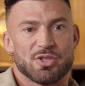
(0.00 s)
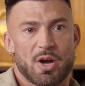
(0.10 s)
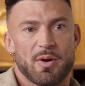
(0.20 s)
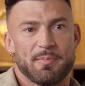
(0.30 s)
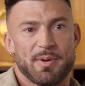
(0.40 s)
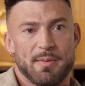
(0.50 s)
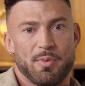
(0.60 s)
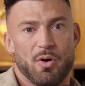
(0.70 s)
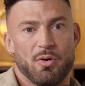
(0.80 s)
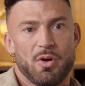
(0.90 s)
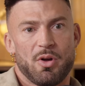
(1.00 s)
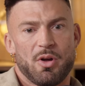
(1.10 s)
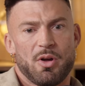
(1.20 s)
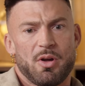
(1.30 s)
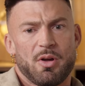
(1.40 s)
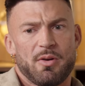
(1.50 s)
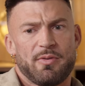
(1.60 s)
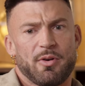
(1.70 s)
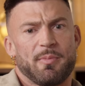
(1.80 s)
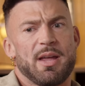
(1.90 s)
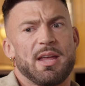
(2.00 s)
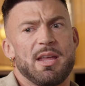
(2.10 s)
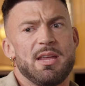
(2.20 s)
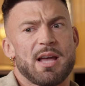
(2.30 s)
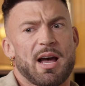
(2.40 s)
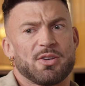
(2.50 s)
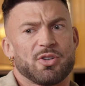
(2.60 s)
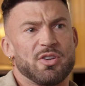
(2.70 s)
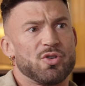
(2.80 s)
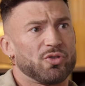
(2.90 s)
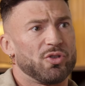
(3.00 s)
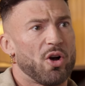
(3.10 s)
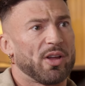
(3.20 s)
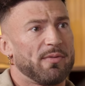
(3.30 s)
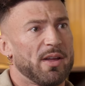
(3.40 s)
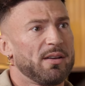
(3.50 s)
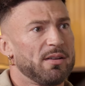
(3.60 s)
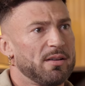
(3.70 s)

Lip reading: and showing people, fuck me, he actually does not give in.